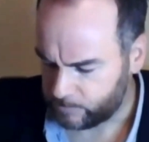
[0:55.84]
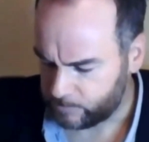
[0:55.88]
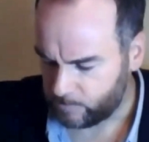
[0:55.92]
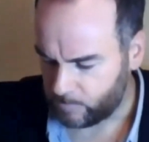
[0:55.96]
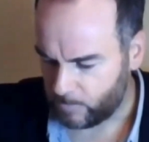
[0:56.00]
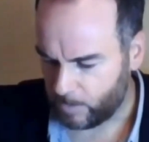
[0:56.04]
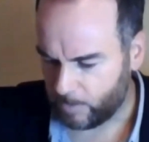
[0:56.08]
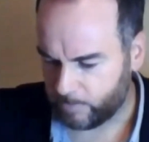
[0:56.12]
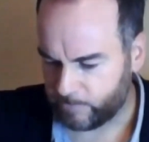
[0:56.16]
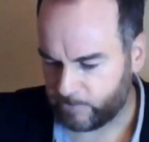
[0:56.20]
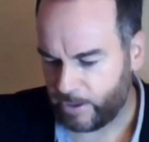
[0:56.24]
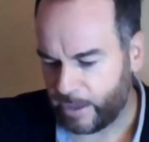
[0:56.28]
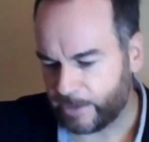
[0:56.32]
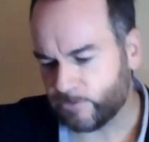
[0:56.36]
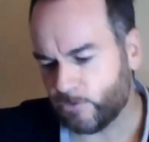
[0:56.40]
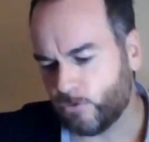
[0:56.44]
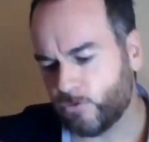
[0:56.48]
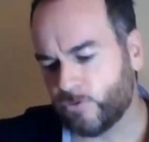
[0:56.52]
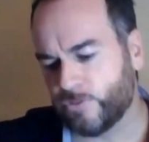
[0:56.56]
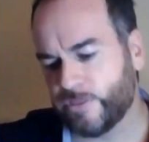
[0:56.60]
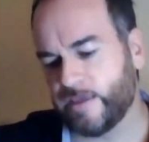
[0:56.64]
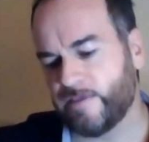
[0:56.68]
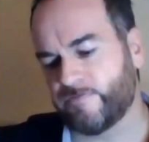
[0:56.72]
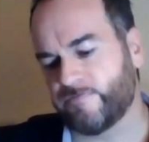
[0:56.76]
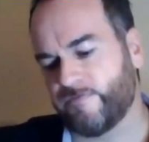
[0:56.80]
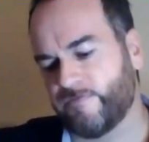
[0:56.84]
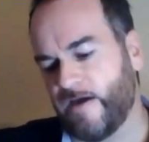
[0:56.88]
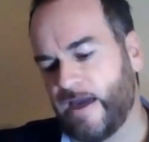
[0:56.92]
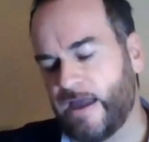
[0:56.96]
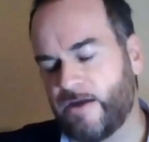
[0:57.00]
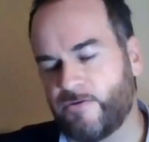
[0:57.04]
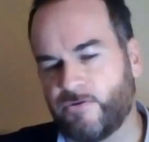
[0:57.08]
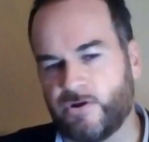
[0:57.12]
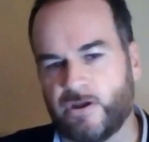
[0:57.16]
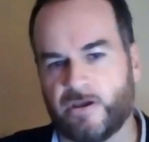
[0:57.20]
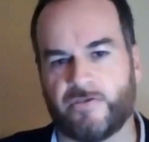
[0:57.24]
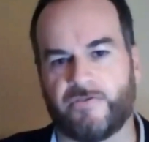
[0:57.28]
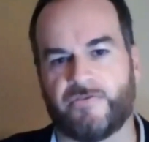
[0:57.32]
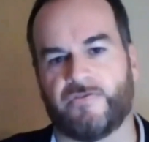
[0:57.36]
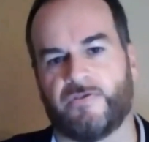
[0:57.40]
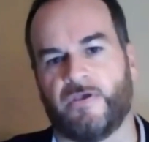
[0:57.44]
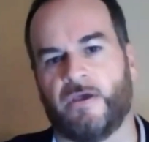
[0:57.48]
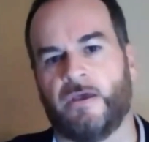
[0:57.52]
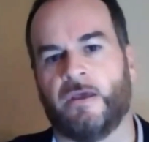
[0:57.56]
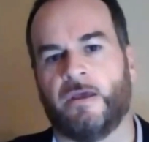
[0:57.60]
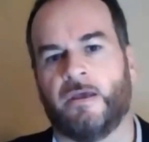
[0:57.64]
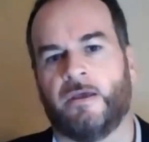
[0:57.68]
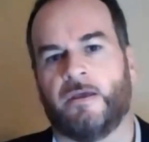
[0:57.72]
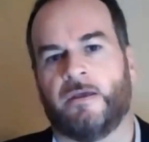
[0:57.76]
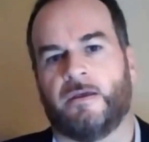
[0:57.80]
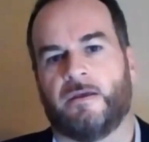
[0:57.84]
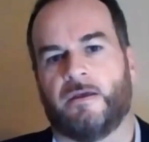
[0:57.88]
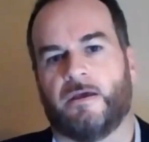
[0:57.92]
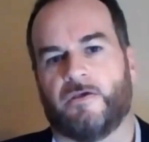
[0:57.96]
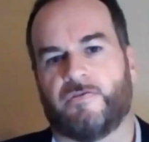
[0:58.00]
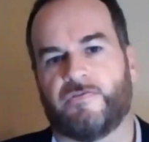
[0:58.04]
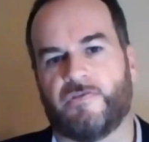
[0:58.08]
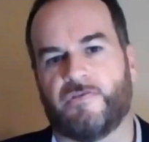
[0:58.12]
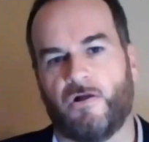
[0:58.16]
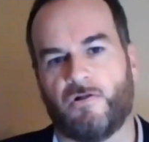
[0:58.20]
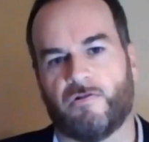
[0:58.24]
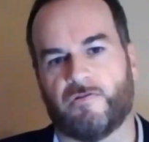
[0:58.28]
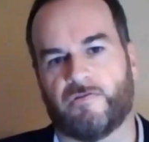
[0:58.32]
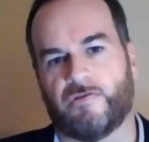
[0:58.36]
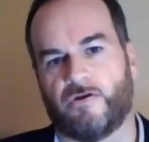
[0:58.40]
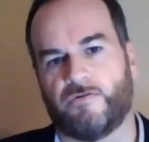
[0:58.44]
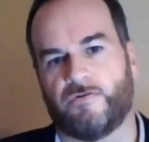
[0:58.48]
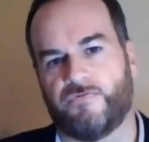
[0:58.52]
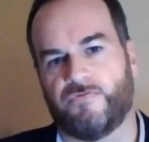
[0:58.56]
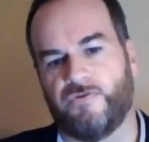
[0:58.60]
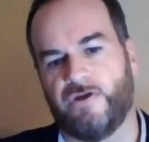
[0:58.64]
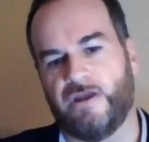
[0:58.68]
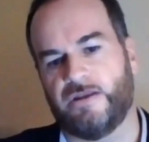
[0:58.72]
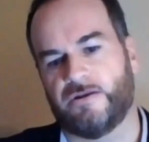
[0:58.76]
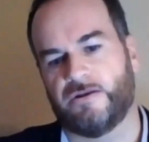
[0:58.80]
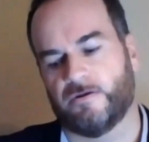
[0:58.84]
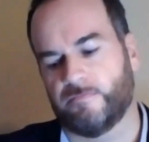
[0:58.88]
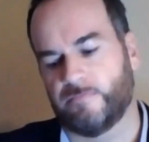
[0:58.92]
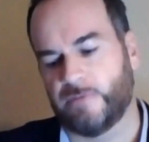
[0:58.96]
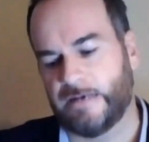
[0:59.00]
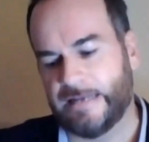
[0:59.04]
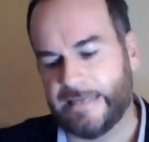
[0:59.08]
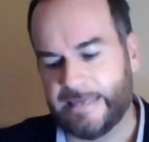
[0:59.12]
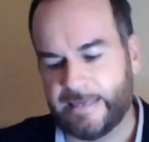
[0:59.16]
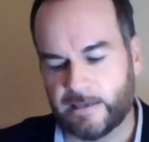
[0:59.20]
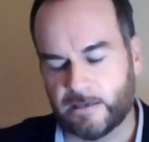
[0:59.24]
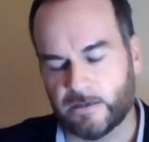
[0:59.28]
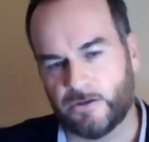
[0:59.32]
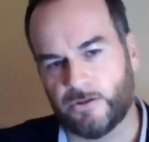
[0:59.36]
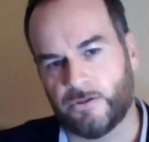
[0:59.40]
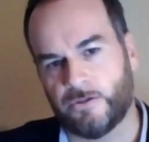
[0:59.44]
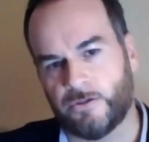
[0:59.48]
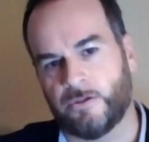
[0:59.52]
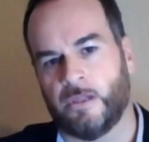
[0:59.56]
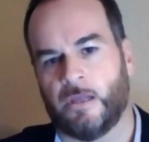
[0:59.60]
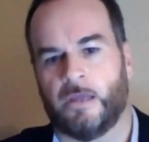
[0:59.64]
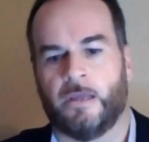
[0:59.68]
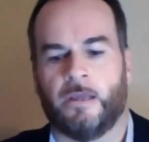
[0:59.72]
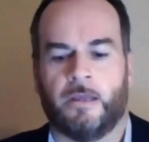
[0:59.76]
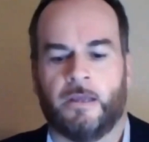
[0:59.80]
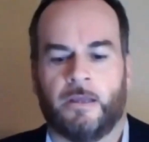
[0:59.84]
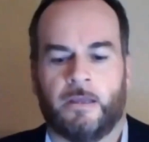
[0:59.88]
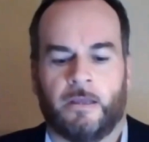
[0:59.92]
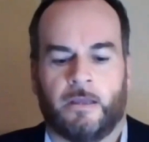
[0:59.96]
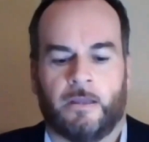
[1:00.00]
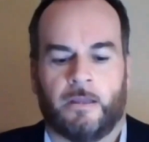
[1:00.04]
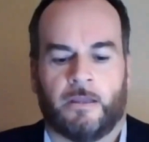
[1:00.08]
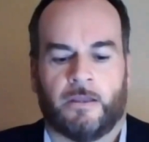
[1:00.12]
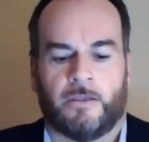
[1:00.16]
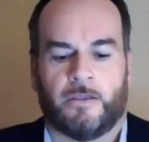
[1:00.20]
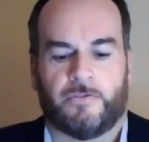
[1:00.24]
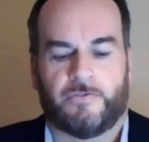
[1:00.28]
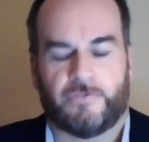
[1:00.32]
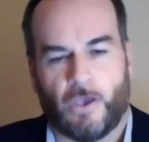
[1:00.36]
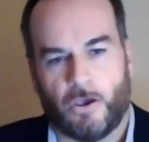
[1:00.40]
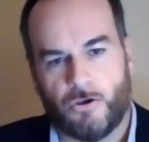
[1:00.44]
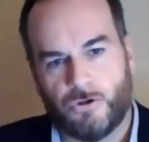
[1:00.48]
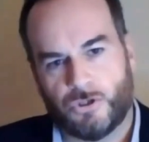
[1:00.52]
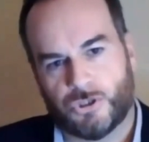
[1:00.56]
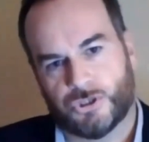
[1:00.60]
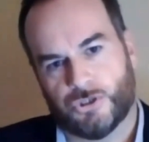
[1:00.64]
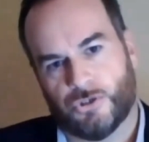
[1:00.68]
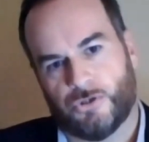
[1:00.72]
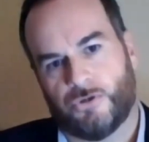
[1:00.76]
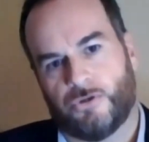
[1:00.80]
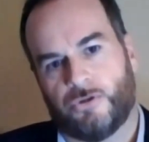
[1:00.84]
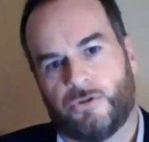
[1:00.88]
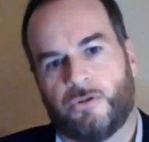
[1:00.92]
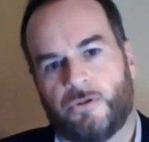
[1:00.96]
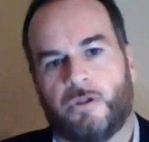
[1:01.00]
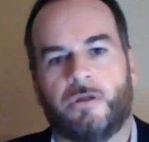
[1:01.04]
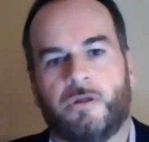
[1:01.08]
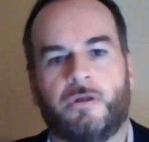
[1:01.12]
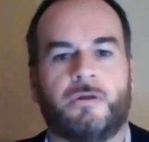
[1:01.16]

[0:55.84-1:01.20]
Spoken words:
So you had all these various assaults on freedom, legal, social,